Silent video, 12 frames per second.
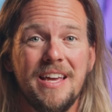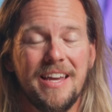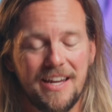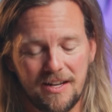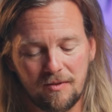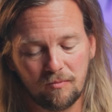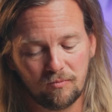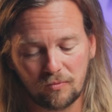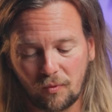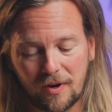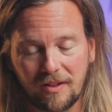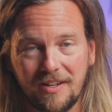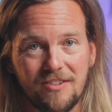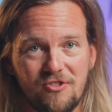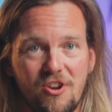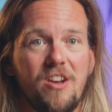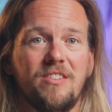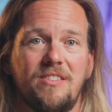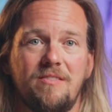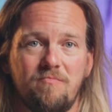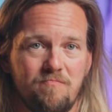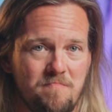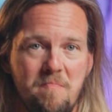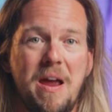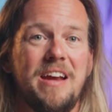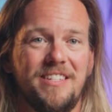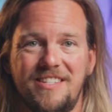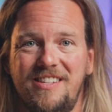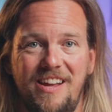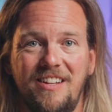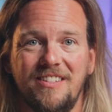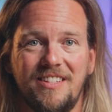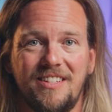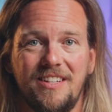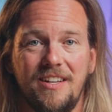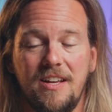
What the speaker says: It really just makes sense.